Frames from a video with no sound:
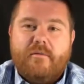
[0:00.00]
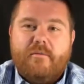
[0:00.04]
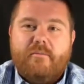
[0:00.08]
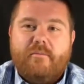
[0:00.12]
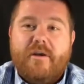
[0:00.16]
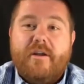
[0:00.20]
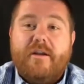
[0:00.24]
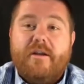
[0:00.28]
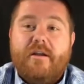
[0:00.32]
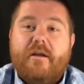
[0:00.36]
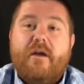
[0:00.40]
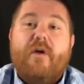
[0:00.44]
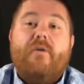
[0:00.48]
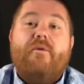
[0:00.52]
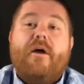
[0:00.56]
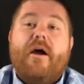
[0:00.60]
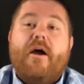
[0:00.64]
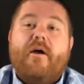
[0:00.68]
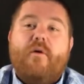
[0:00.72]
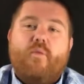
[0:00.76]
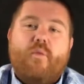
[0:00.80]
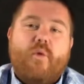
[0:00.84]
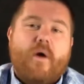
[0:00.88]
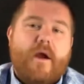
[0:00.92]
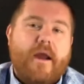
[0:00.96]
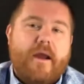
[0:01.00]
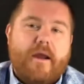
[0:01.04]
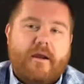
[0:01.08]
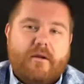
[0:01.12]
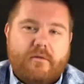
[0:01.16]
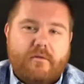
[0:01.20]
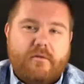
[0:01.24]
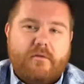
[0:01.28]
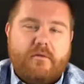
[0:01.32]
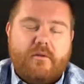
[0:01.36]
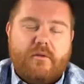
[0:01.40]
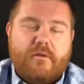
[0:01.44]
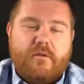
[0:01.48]
Been around way
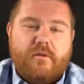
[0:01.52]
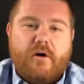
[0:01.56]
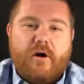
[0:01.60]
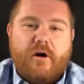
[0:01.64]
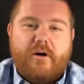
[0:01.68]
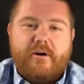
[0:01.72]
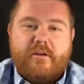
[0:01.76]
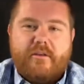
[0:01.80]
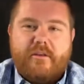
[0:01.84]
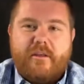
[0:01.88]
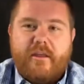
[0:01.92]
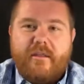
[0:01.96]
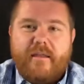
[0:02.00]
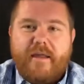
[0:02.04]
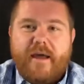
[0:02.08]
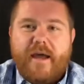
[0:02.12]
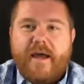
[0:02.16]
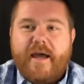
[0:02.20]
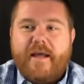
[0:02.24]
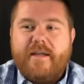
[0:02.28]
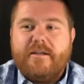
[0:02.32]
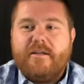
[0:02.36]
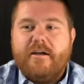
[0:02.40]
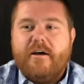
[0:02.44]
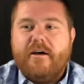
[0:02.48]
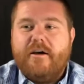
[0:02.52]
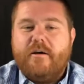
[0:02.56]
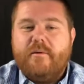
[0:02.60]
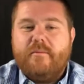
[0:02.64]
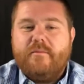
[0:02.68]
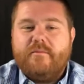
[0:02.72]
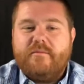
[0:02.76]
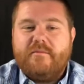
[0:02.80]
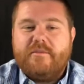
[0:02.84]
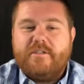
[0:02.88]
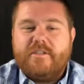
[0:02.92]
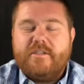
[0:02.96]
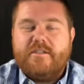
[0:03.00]
longer than that,
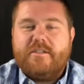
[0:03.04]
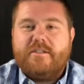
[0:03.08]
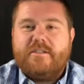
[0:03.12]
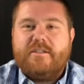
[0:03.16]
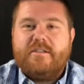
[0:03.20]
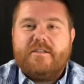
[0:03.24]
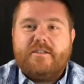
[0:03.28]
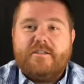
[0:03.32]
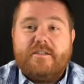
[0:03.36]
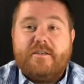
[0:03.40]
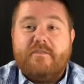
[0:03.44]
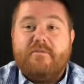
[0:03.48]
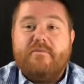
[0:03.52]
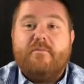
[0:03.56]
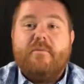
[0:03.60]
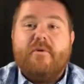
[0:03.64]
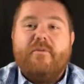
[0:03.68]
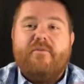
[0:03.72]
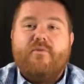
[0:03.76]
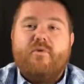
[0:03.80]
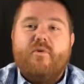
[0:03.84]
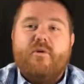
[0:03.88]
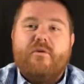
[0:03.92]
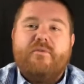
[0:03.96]
since even before